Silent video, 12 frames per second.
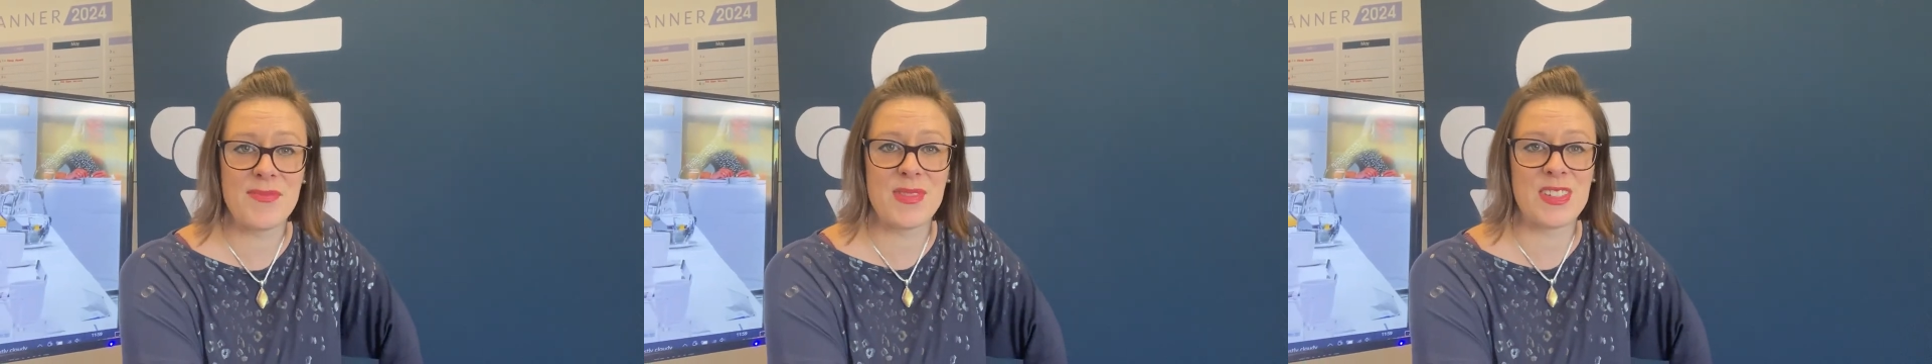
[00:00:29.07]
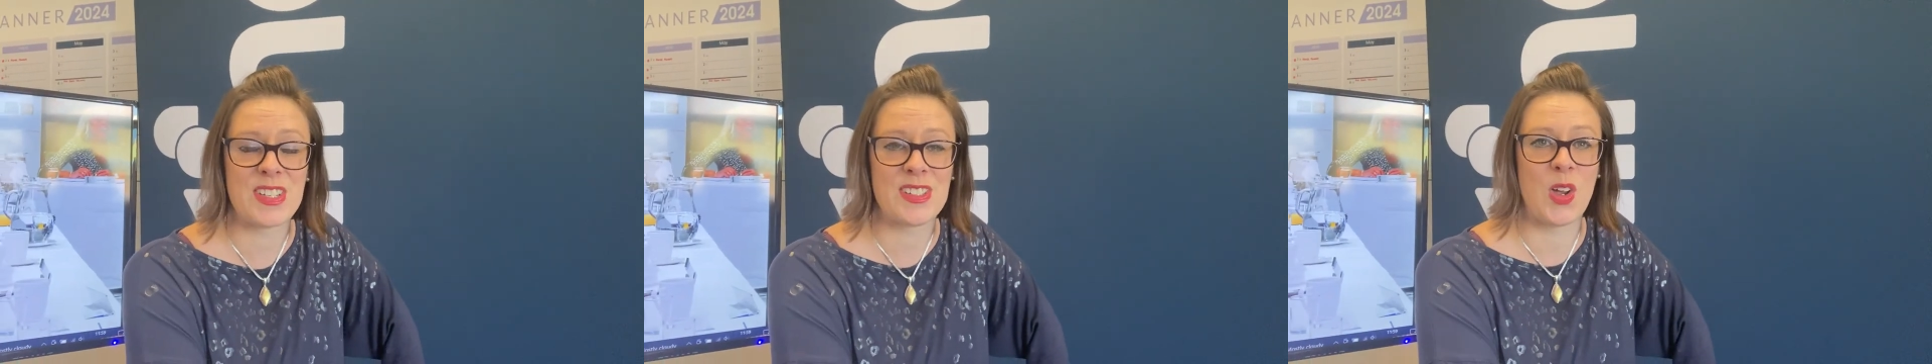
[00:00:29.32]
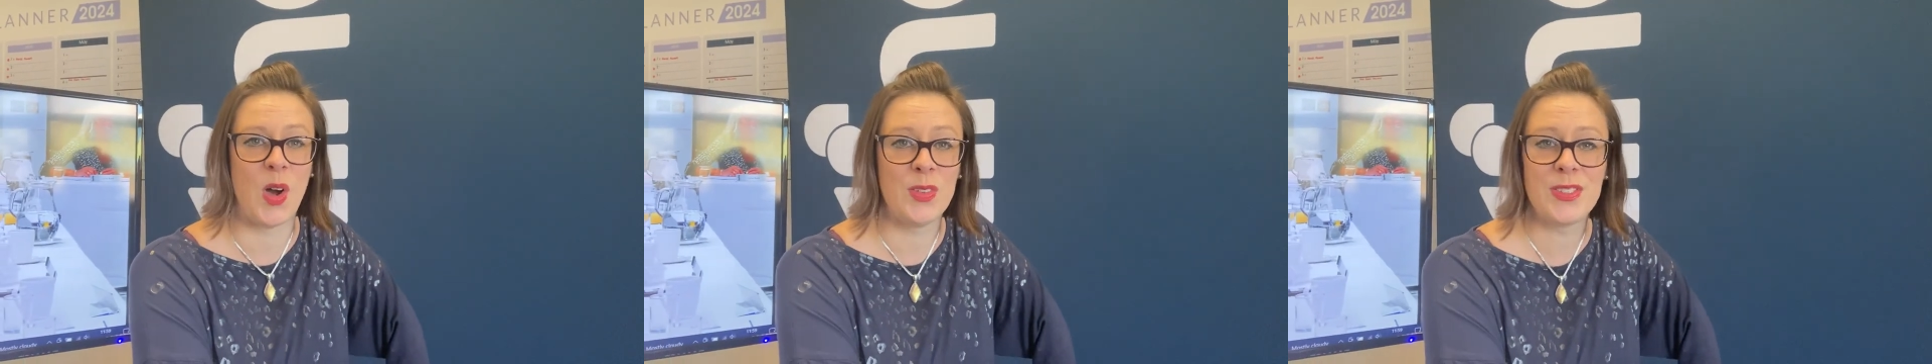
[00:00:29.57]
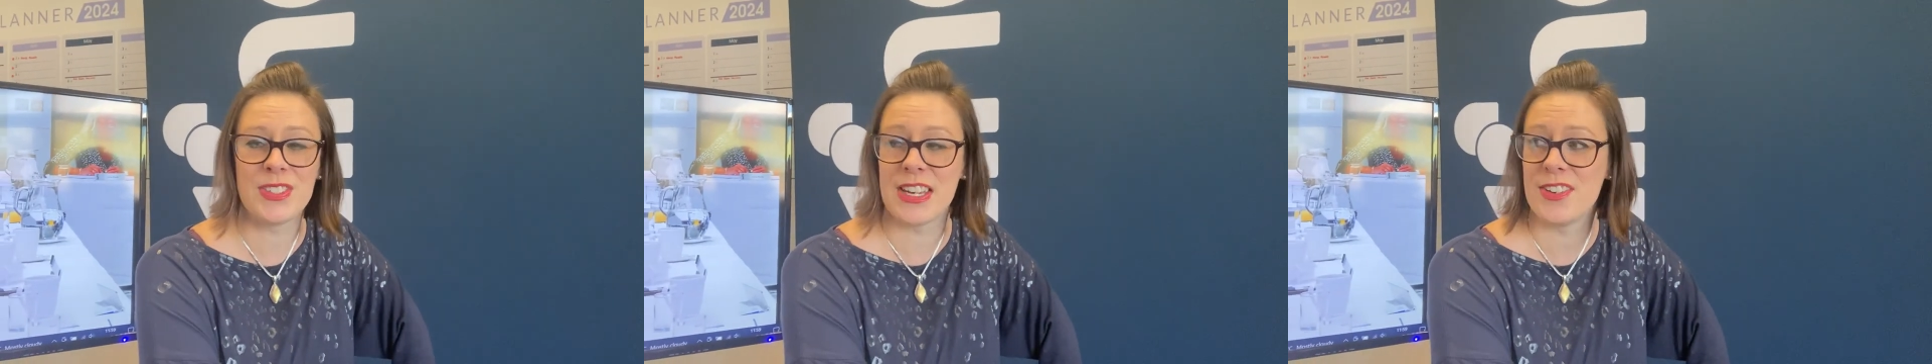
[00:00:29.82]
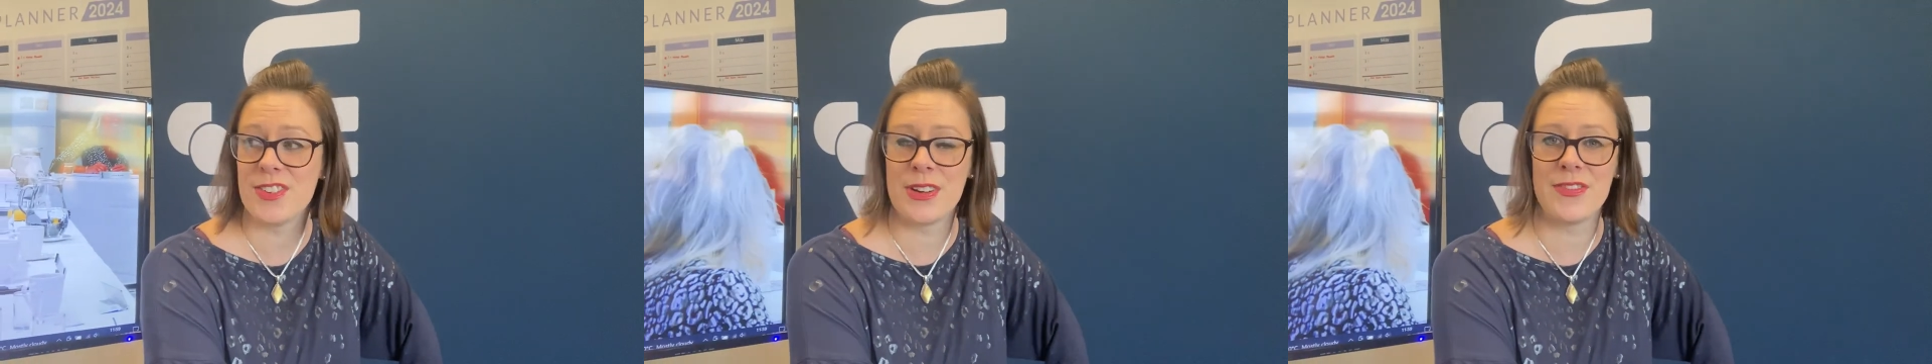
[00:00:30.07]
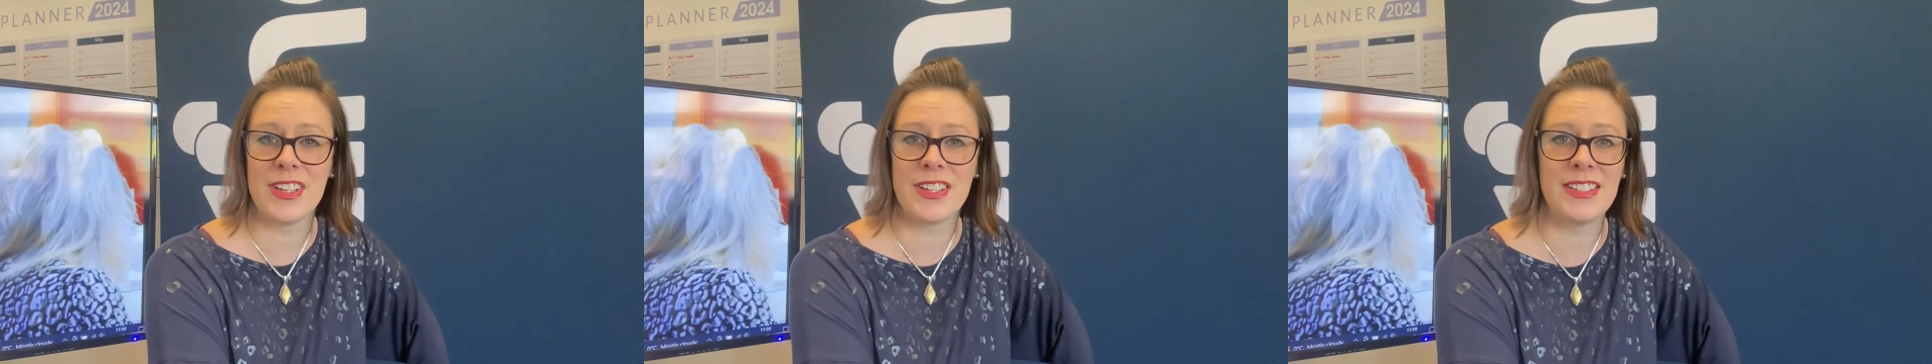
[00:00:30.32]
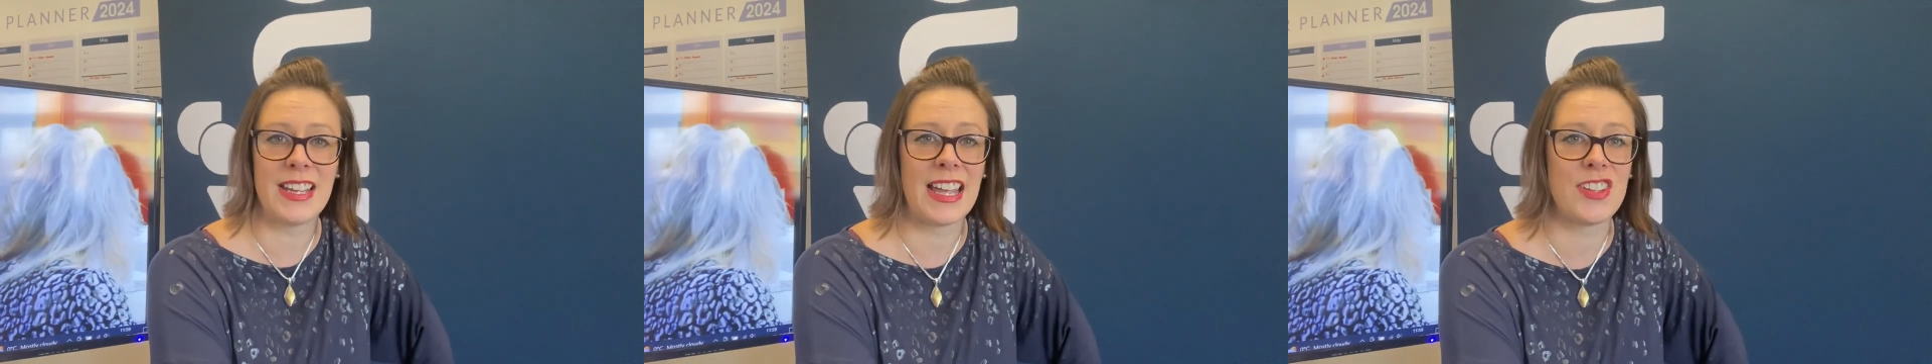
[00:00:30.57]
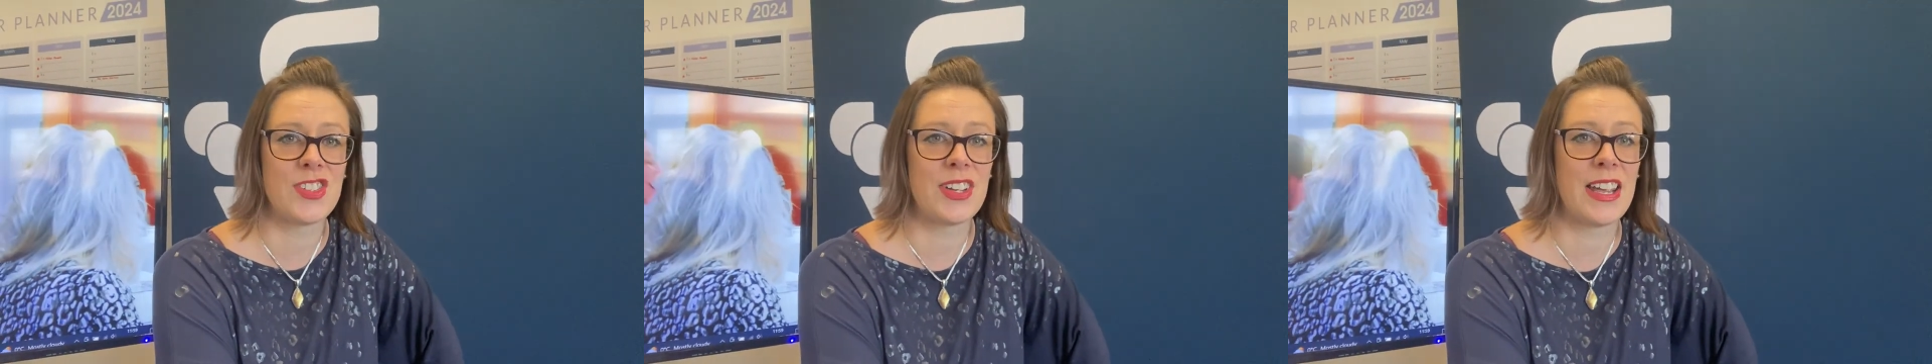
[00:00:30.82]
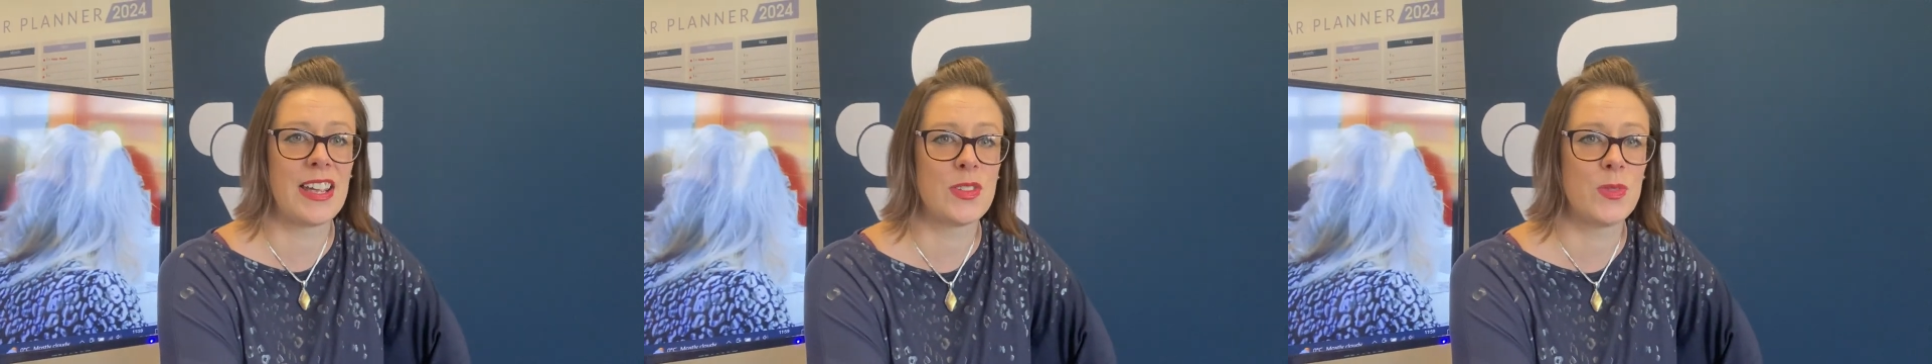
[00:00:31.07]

which is content driven and shares